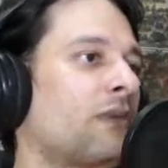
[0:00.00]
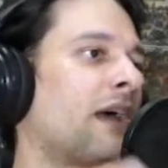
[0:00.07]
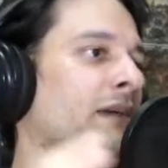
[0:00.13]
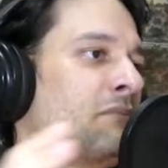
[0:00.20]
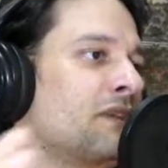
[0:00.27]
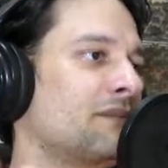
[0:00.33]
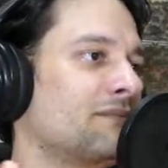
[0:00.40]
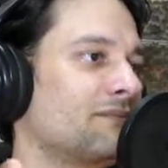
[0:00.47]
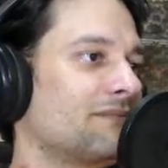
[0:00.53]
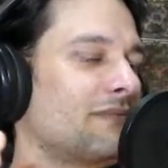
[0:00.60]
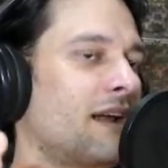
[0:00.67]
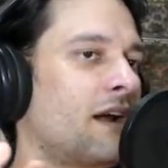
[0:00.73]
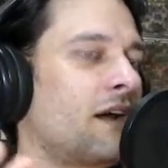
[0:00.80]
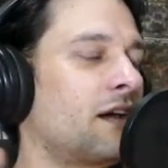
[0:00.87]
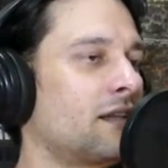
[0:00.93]
I mean,
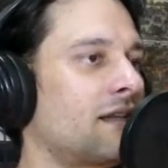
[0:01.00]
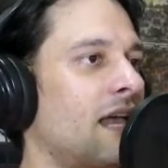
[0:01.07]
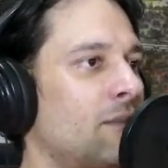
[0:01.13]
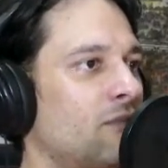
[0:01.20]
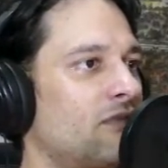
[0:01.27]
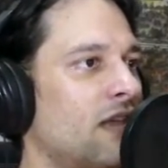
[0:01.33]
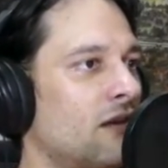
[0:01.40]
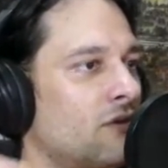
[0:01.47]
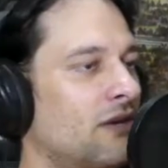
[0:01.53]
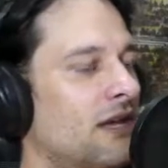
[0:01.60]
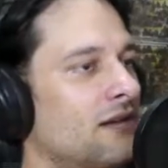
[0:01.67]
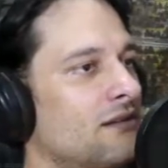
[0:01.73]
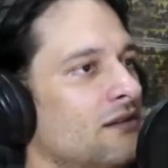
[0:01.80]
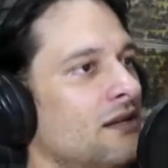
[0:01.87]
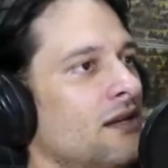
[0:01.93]
archetypes that you
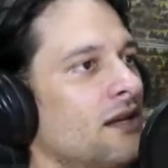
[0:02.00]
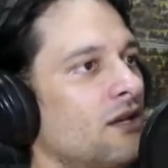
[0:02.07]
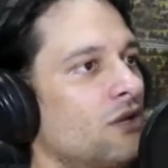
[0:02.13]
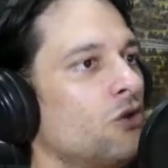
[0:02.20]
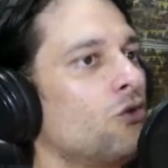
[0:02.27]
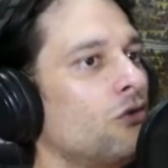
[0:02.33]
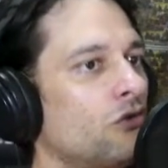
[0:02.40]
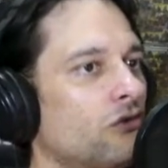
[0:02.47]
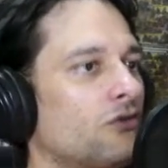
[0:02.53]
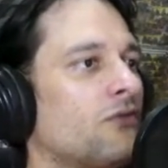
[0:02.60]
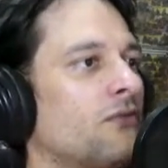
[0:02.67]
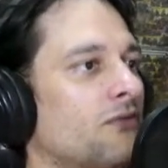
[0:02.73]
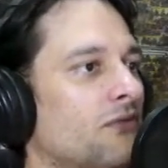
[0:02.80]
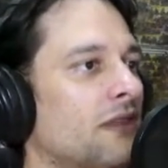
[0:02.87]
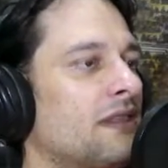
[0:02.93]
can use to
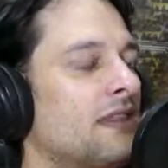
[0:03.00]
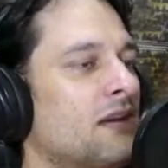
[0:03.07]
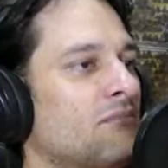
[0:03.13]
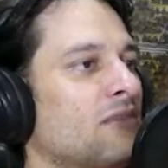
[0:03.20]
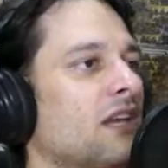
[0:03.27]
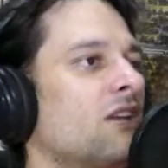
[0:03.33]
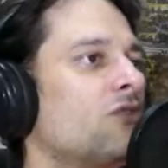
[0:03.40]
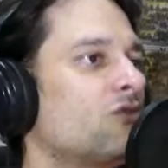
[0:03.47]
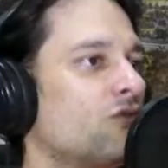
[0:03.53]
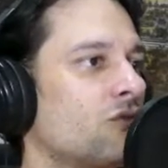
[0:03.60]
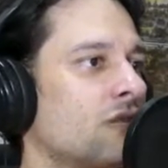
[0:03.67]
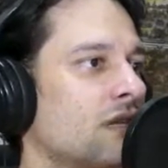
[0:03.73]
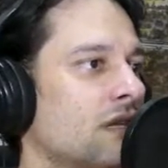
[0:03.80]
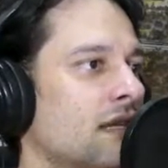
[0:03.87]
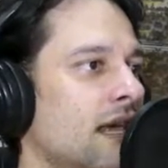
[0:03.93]
fit them into
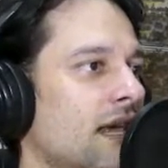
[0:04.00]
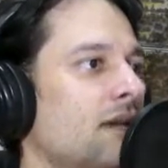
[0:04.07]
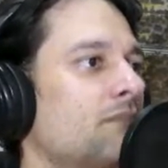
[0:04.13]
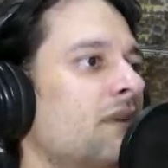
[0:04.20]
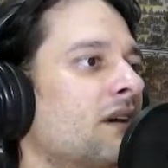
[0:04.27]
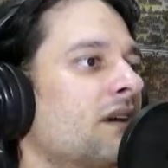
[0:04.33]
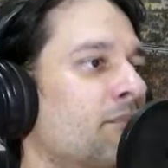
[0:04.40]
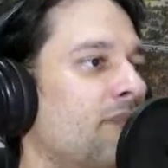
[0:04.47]
the game.